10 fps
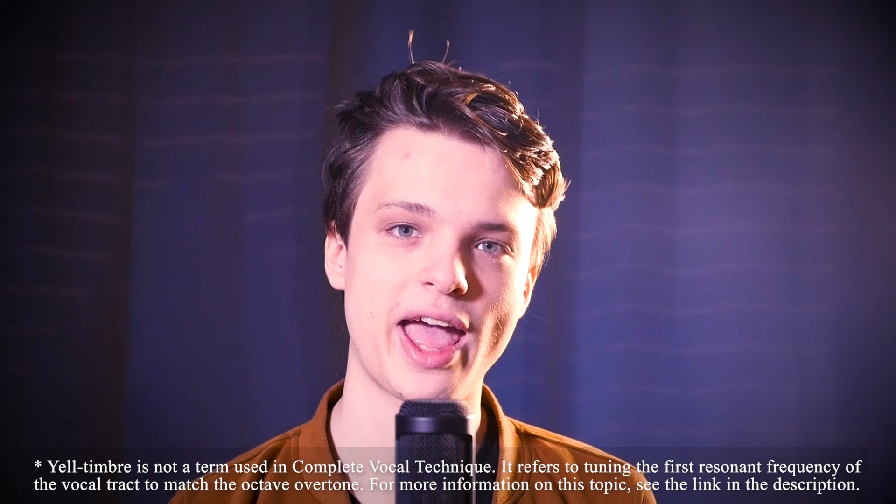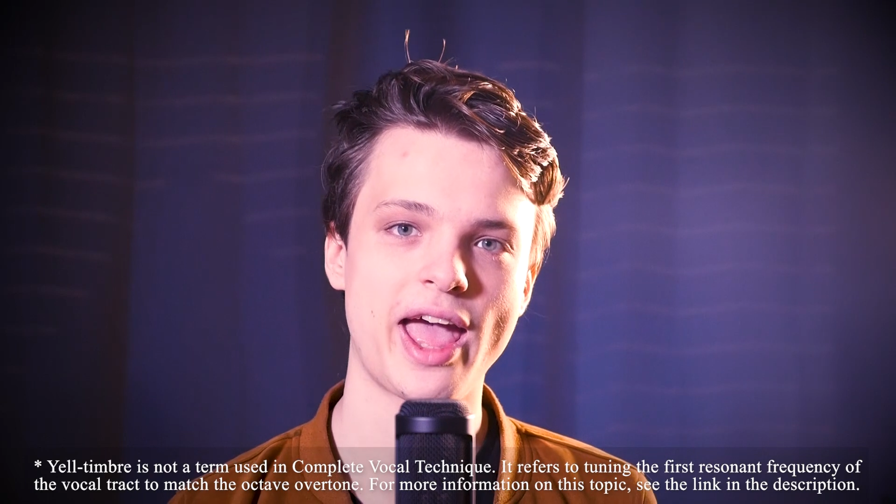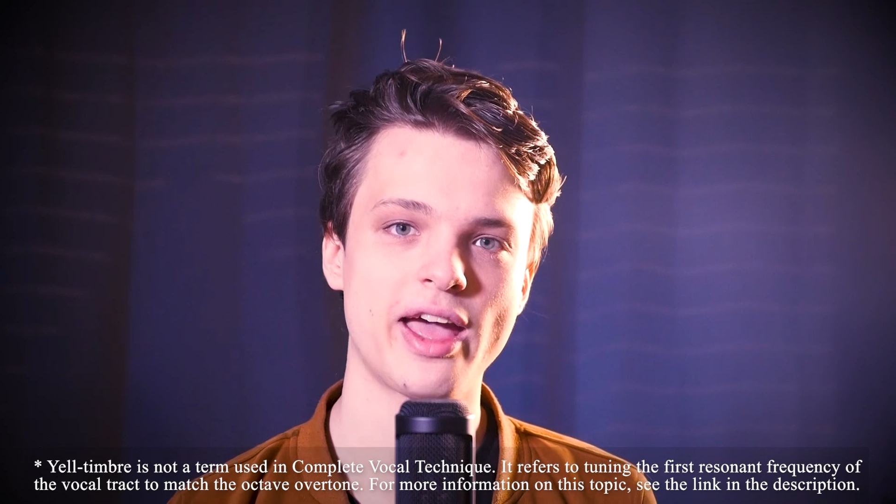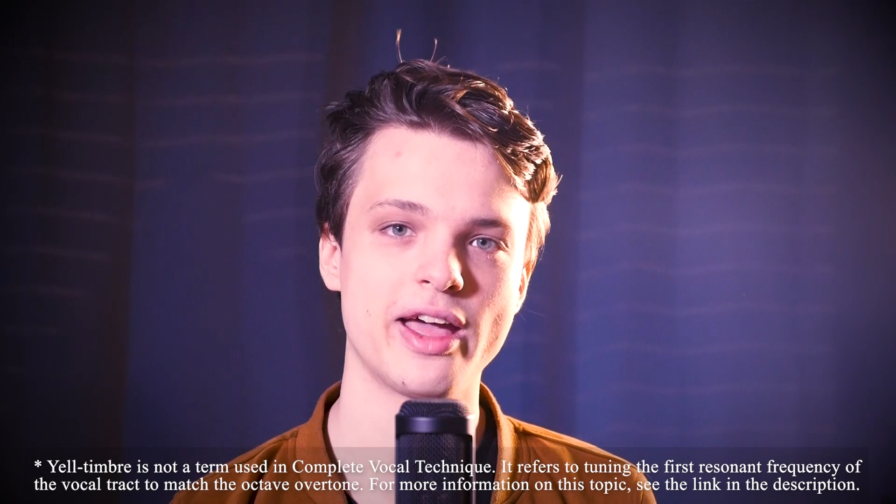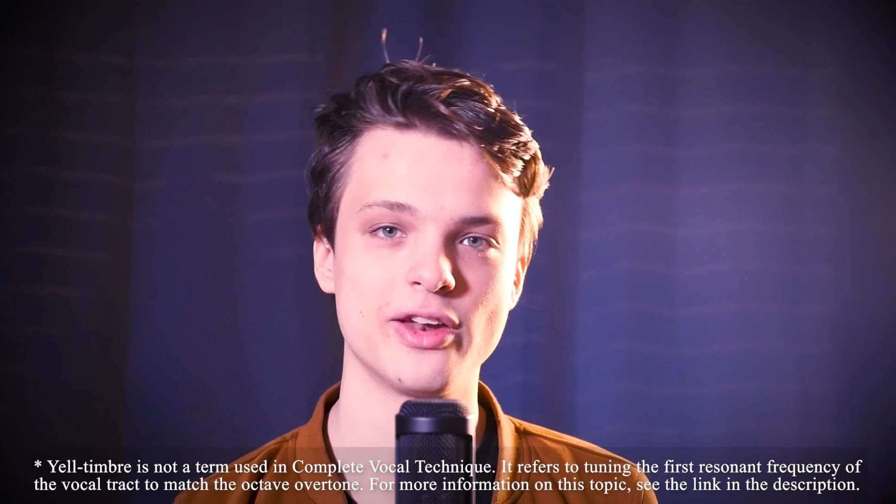
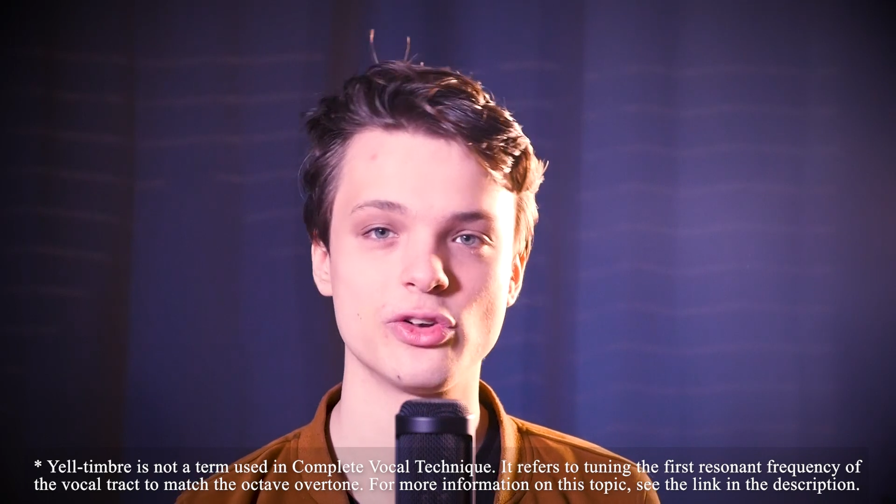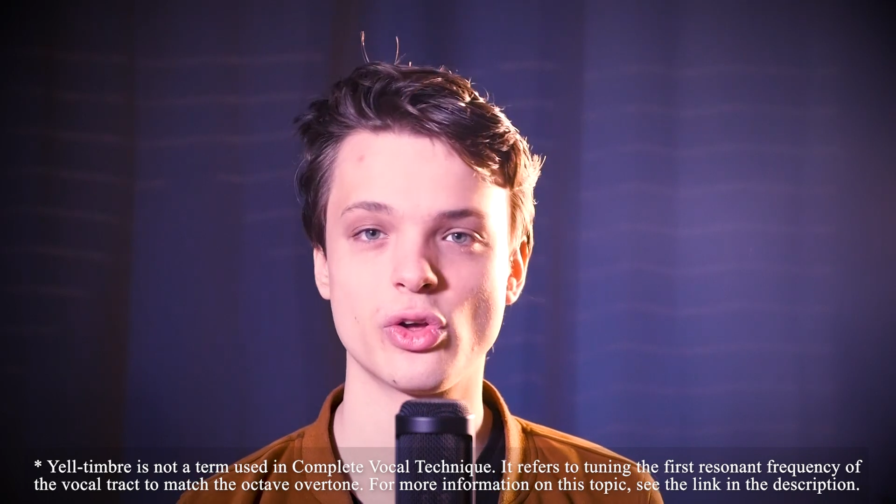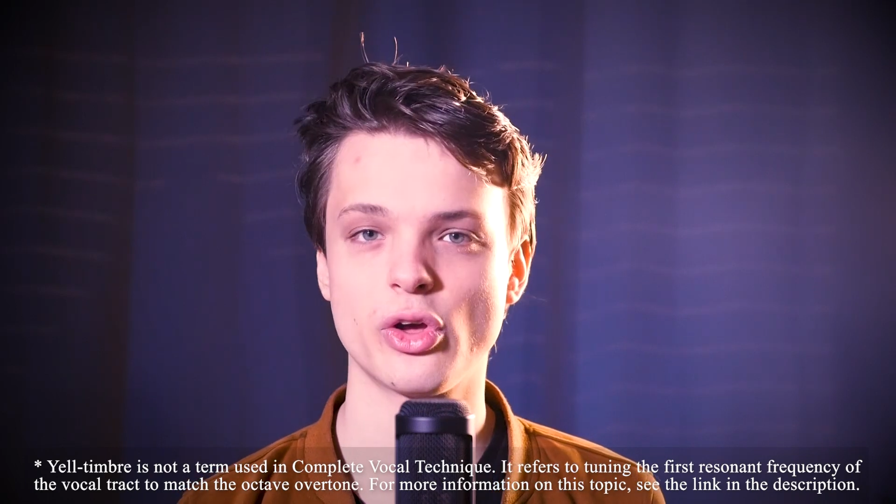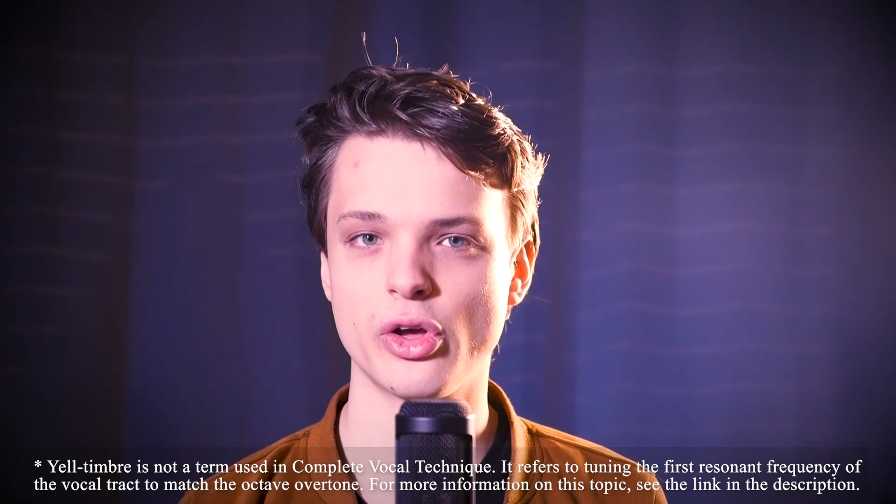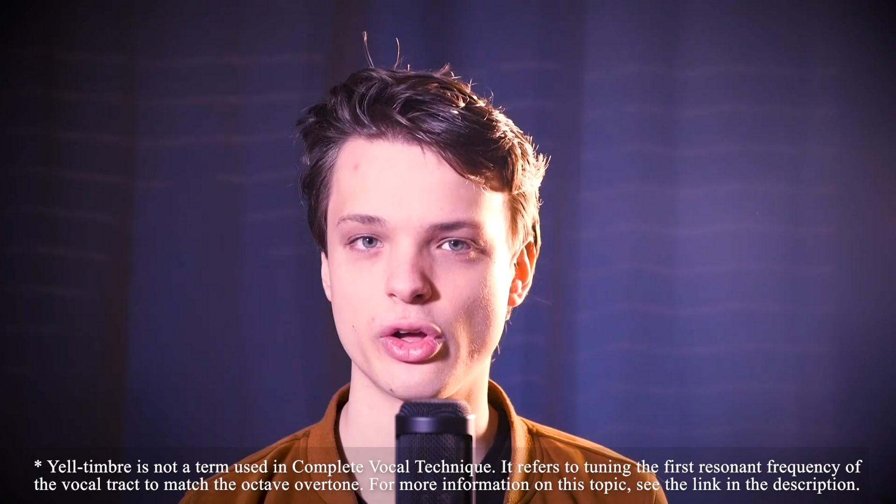and
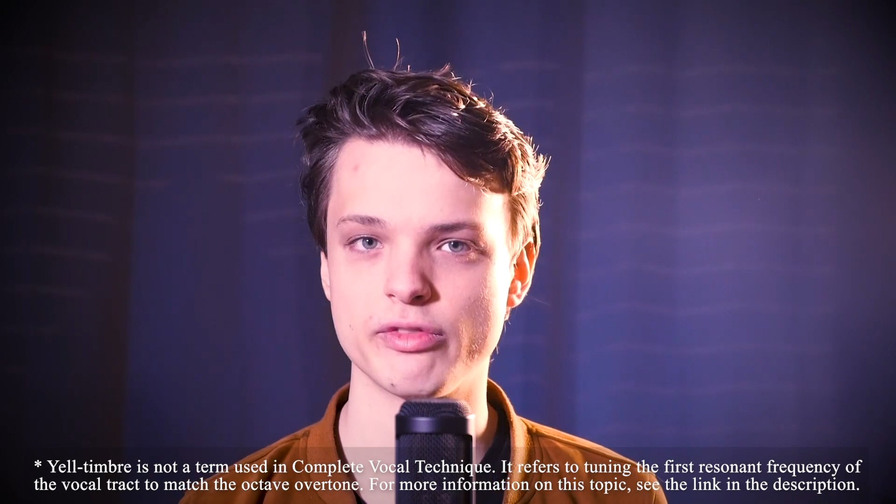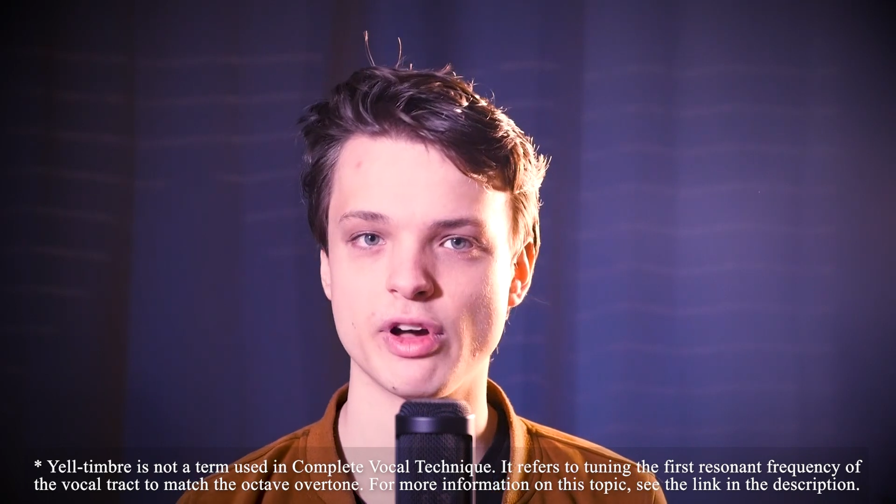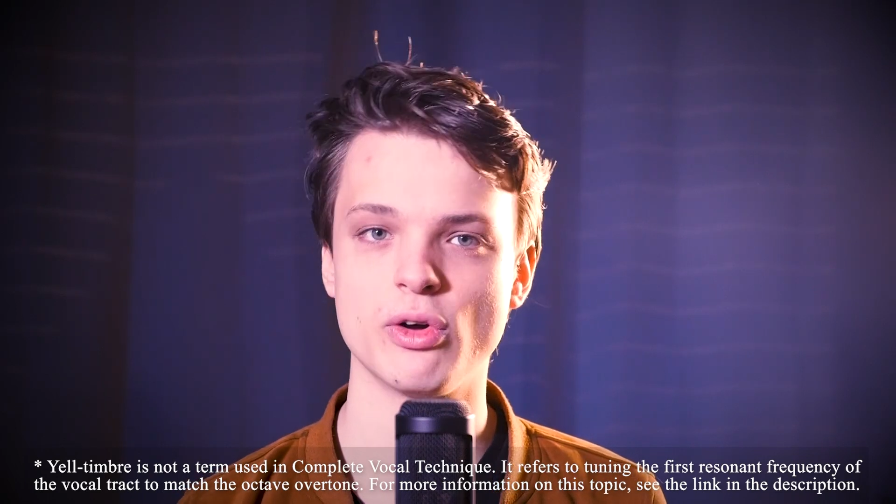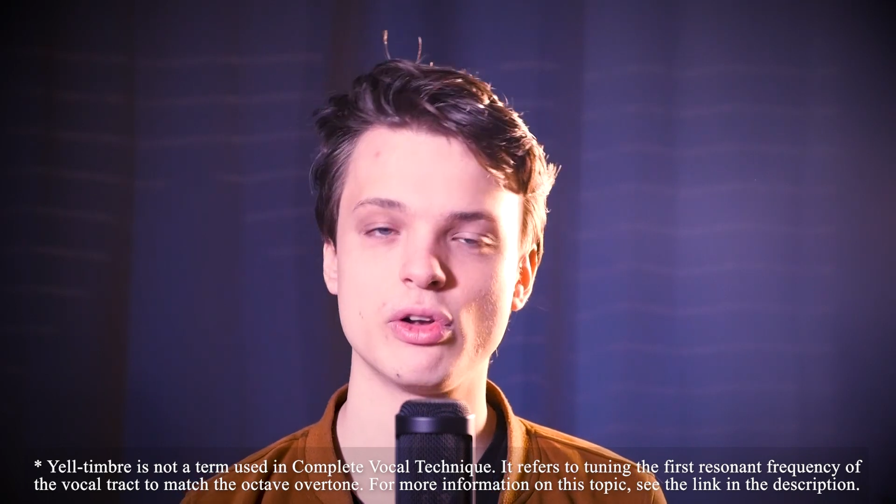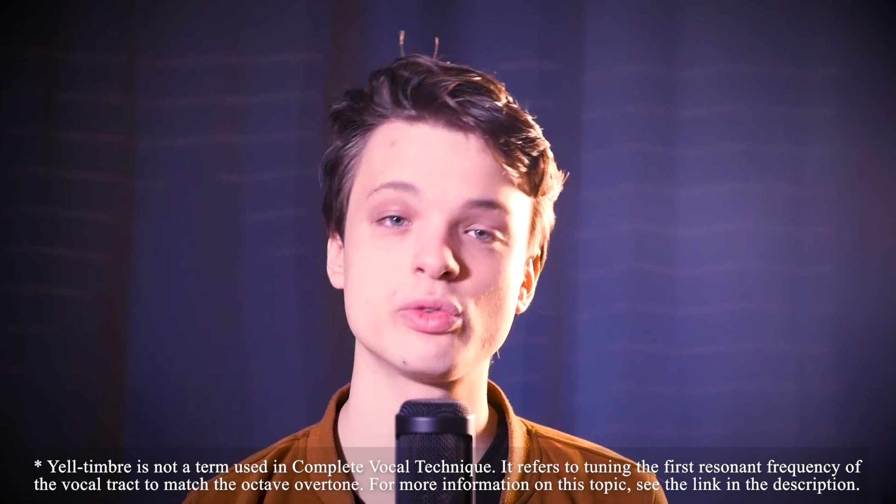
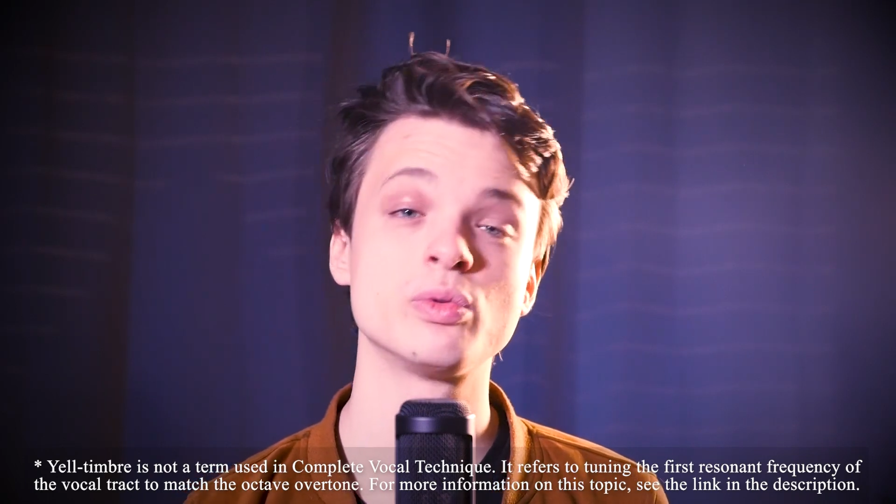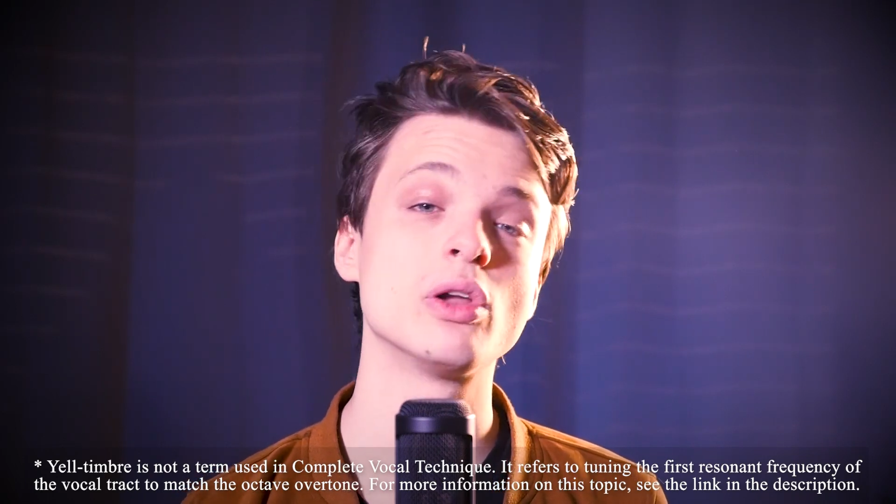vowels